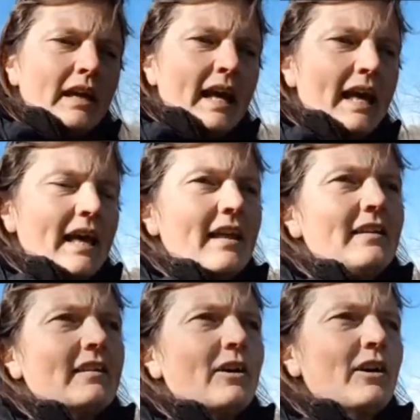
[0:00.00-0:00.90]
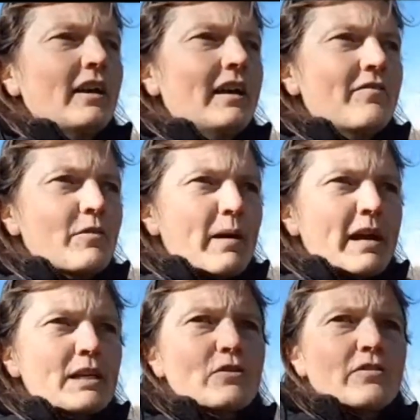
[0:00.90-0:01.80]
And if the
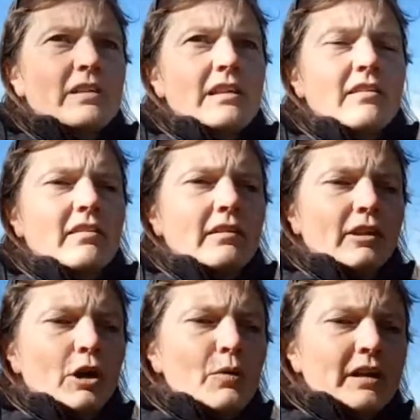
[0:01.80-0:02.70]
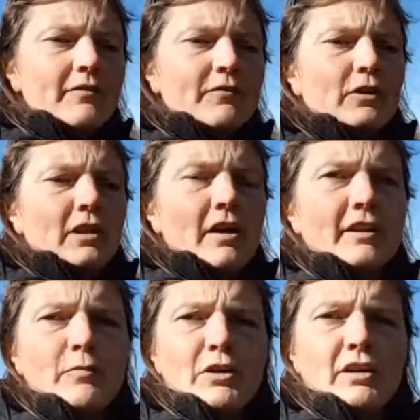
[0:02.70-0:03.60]
biodiversity is low enough for a long
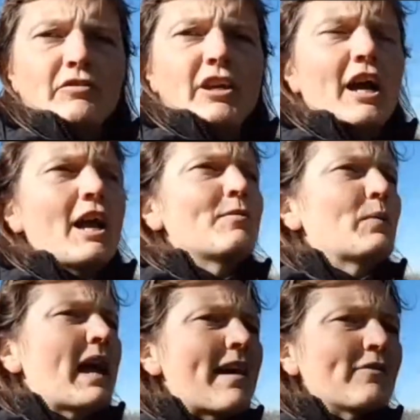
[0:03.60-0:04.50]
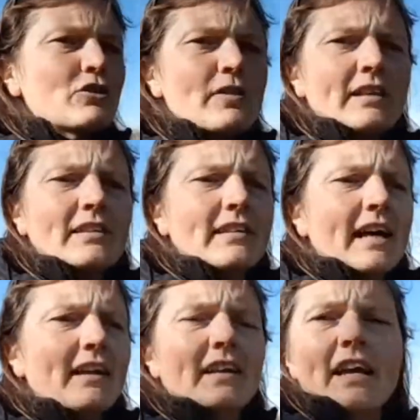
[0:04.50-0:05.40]
enough period of time and we haven't corrected
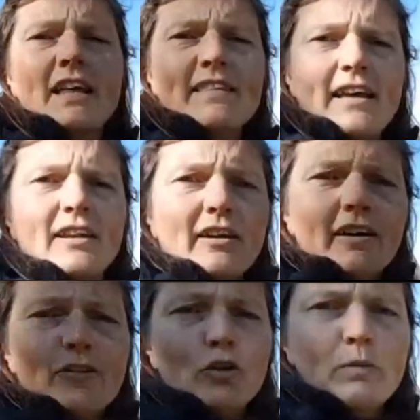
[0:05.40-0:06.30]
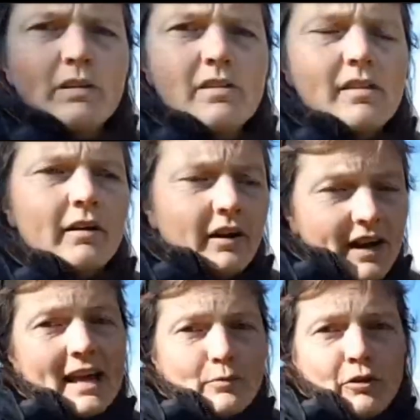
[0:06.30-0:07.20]
that, then us humans are
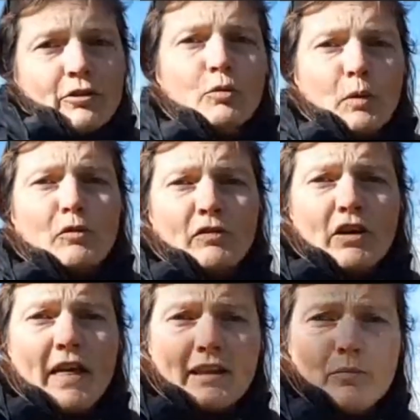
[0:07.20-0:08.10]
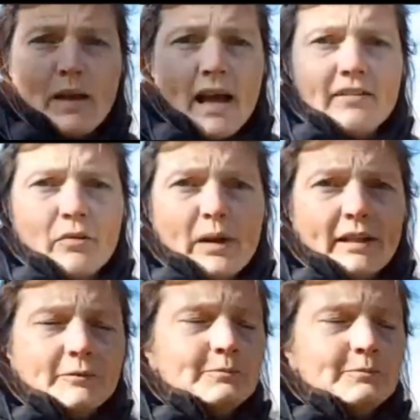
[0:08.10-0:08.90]
animals too. We would feel that impact as well.